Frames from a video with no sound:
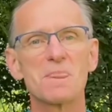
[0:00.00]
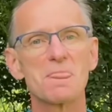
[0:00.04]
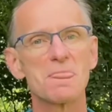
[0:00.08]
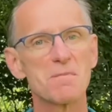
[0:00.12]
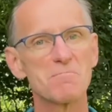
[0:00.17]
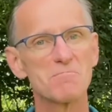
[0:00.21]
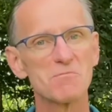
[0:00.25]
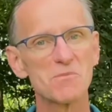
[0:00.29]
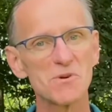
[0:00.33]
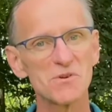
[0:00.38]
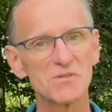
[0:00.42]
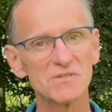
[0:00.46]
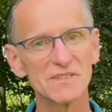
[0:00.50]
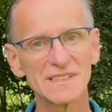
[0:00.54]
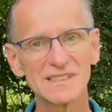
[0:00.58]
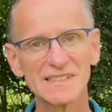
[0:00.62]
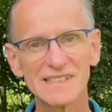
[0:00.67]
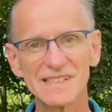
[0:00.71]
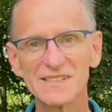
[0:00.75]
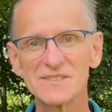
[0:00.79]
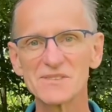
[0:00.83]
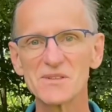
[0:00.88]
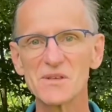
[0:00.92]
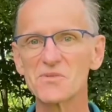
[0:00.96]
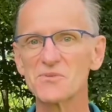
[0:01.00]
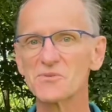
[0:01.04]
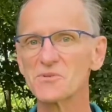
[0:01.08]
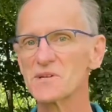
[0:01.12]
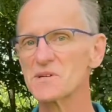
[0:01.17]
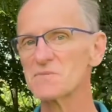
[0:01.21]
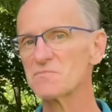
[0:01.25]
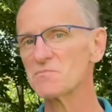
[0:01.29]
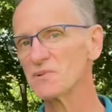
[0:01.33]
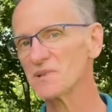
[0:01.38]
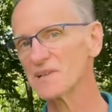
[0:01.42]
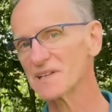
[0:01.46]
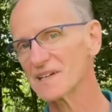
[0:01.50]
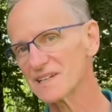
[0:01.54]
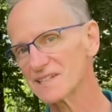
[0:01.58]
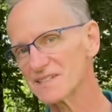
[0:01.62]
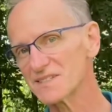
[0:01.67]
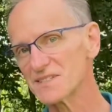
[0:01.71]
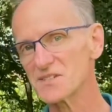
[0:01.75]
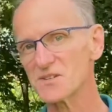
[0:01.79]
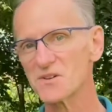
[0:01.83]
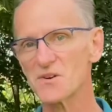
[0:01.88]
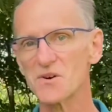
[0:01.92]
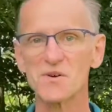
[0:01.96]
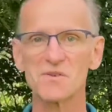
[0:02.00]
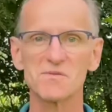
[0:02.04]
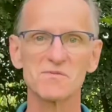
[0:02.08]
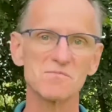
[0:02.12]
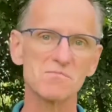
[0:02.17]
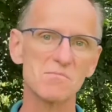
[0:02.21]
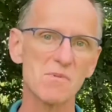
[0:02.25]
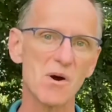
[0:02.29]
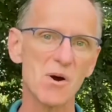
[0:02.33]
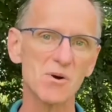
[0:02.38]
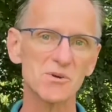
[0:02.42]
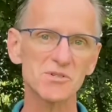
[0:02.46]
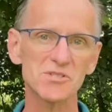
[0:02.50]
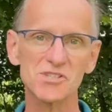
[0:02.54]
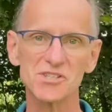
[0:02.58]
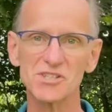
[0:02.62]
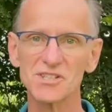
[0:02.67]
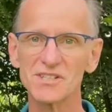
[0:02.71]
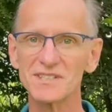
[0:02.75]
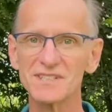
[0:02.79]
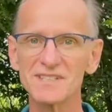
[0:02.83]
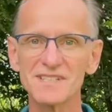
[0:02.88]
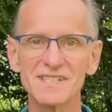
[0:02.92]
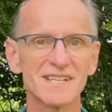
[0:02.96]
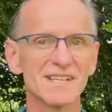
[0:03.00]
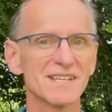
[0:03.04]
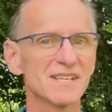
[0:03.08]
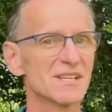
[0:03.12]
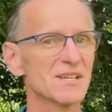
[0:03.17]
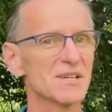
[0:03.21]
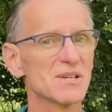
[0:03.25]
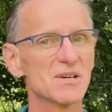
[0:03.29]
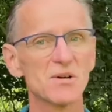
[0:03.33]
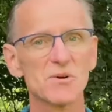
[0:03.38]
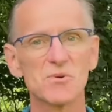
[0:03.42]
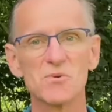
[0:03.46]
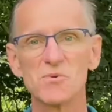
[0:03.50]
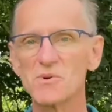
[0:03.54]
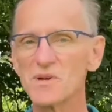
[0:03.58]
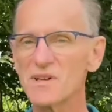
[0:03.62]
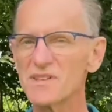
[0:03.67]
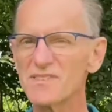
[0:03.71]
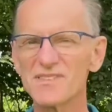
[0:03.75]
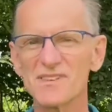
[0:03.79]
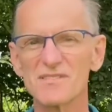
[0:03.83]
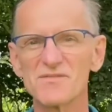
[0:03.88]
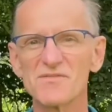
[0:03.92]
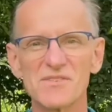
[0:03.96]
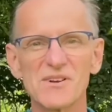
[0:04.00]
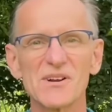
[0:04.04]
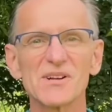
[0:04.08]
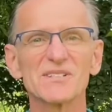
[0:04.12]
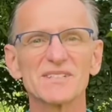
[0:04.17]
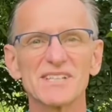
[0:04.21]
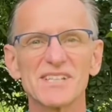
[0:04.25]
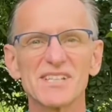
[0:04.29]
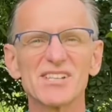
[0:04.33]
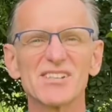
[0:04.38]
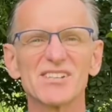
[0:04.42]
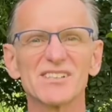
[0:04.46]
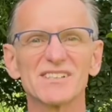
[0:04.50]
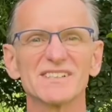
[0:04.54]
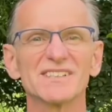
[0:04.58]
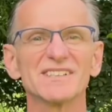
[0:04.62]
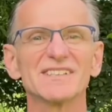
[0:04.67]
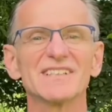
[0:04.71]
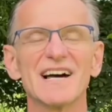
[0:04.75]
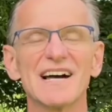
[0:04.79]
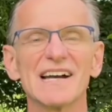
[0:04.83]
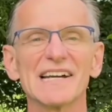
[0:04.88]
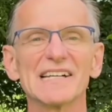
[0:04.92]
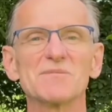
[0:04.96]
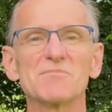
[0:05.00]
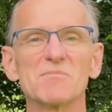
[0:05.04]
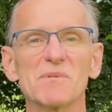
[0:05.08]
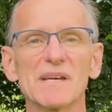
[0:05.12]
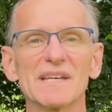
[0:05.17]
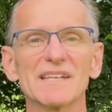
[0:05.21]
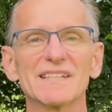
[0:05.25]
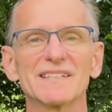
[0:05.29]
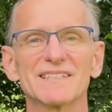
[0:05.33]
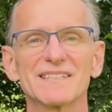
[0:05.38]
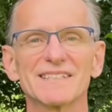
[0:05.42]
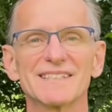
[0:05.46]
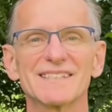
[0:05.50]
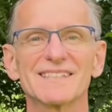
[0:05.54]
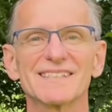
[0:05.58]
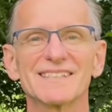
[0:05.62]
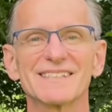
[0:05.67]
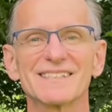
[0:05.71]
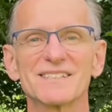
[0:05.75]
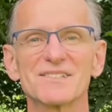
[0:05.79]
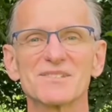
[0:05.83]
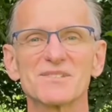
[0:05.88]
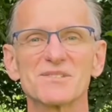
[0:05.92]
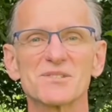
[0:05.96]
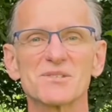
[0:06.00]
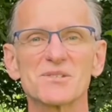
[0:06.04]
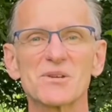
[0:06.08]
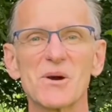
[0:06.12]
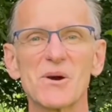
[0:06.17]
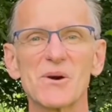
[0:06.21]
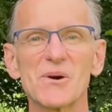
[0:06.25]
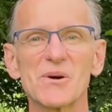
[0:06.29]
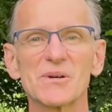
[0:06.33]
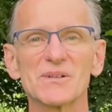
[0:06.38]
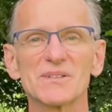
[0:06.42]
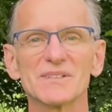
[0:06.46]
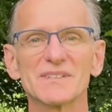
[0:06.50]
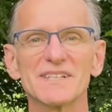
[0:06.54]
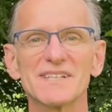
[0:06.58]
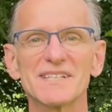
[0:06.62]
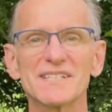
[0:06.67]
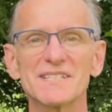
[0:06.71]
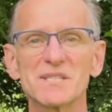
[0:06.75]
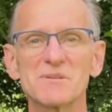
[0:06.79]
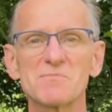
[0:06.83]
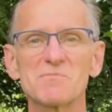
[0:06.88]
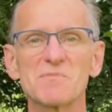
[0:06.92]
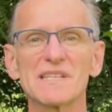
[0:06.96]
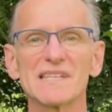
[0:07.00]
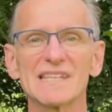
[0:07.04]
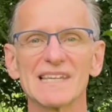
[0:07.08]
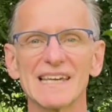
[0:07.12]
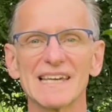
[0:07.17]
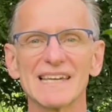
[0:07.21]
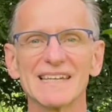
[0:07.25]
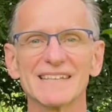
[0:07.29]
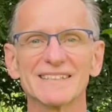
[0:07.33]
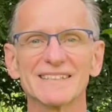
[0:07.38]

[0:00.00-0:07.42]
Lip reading: moving in the 3 planes of motion with a fairly good alignment. So let's begin.